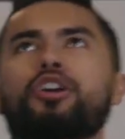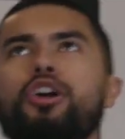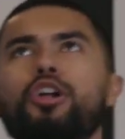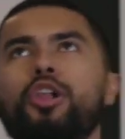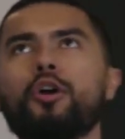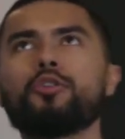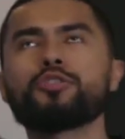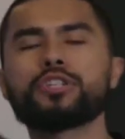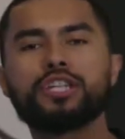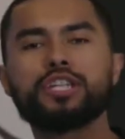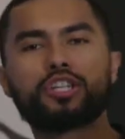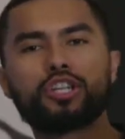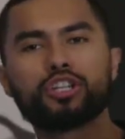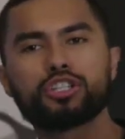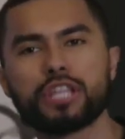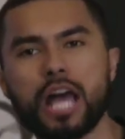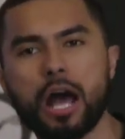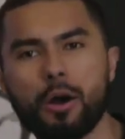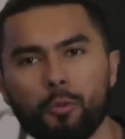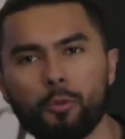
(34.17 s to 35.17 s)
clothes is
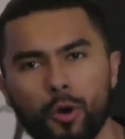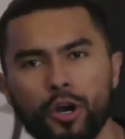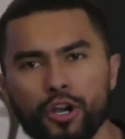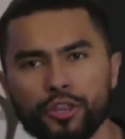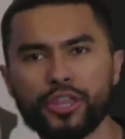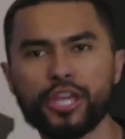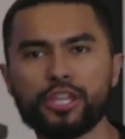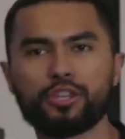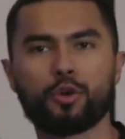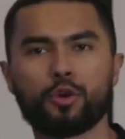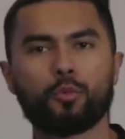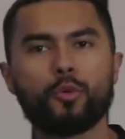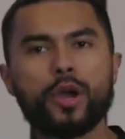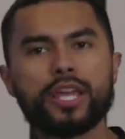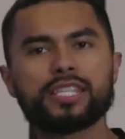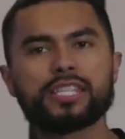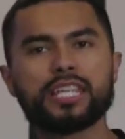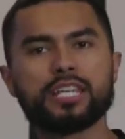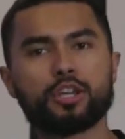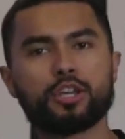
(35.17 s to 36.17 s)
just not worth it. You're
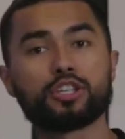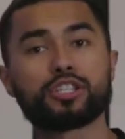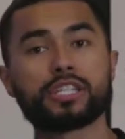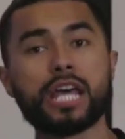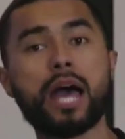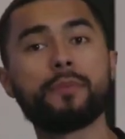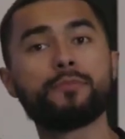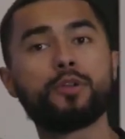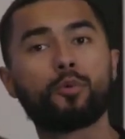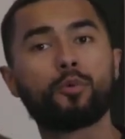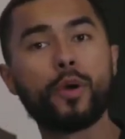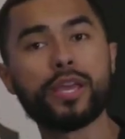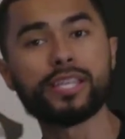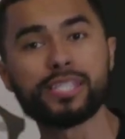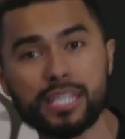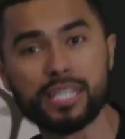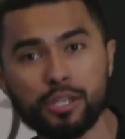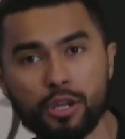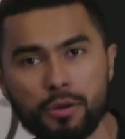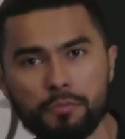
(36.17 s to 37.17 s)
wasting your time, you're
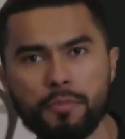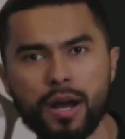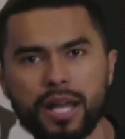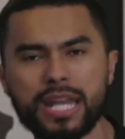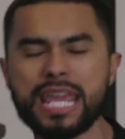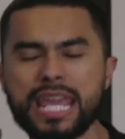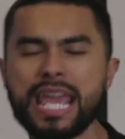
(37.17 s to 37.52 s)
wasting your money.